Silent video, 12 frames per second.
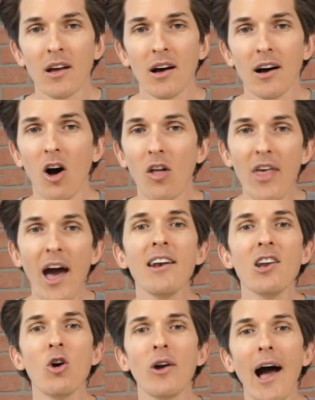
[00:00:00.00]
On
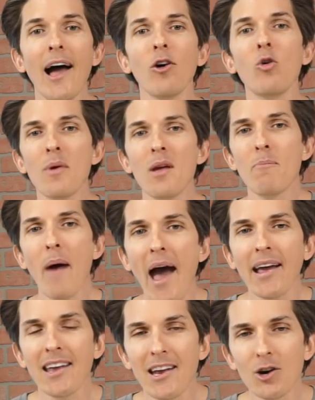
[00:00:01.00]
that note, I will be
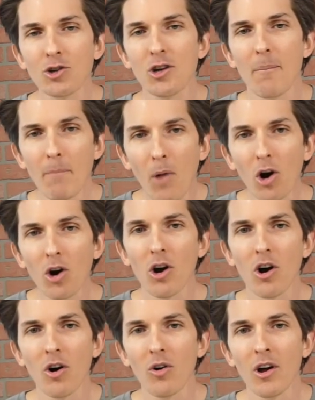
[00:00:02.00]
back here
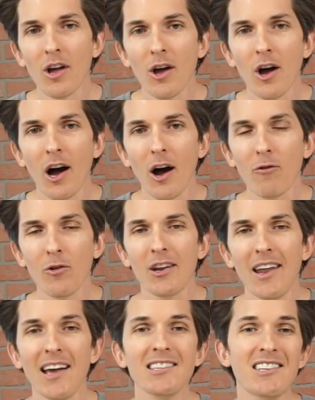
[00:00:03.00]
tomorrow for the
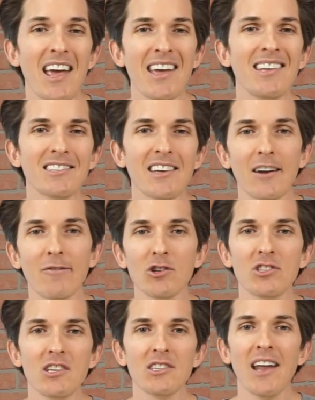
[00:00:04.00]
next day inside of our
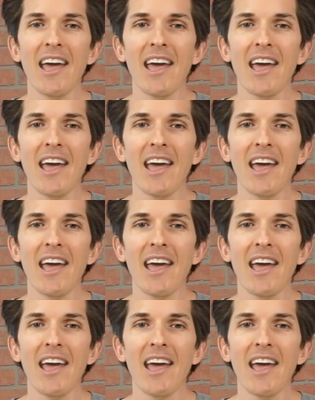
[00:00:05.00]
season.